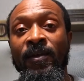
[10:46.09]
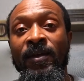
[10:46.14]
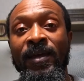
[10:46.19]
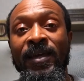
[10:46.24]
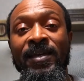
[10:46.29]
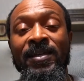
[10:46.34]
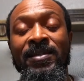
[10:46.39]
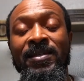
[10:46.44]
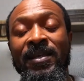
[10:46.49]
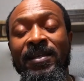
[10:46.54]

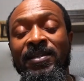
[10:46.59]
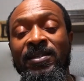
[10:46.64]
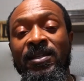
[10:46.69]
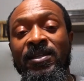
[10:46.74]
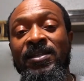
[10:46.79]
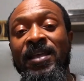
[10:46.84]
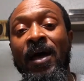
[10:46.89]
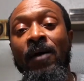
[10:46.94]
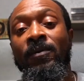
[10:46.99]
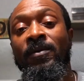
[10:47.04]
look at
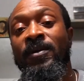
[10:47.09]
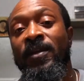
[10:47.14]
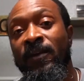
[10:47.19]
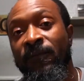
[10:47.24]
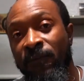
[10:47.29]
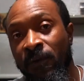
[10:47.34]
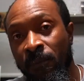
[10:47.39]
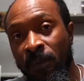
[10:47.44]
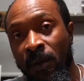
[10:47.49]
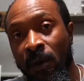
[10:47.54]
just how
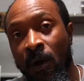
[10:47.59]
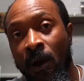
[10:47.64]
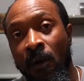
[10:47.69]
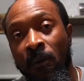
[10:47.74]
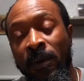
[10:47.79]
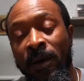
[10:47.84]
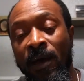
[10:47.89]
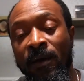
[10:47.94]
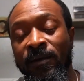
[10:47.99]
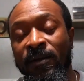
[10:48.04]
different we are
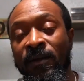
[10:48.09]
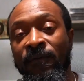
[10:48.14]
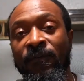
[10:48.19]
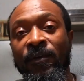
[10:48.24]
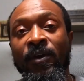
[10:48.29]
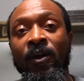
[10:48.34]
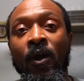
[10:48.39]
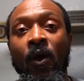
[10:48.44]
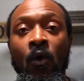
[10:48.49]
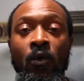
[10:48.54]
with our
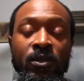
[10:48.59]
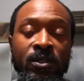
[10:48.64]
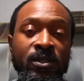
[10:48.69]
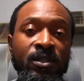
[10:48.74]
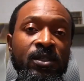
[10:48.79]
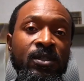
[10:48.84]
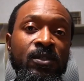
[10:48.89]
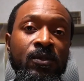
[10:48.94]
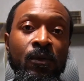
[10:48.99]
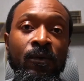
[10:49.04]
different
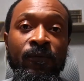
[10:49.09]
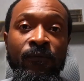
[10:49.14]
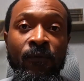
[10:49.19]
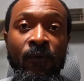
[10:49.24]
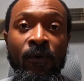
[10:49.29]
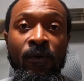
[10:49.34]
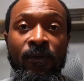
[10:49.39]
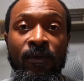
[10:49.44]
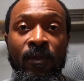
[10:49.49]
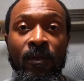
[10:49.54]
cultures and so
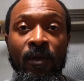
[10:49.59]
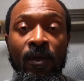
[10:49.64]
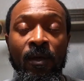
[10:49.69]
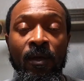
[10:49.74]
forth.